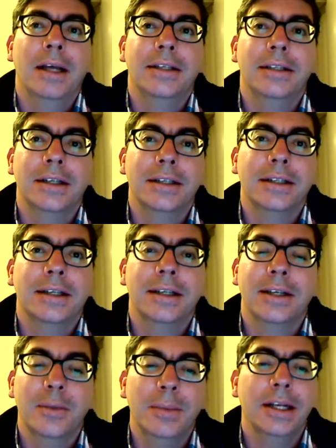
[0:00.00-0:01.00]
It's just a
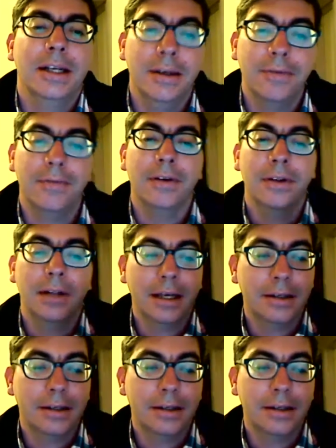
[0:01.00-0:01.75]
little bit different.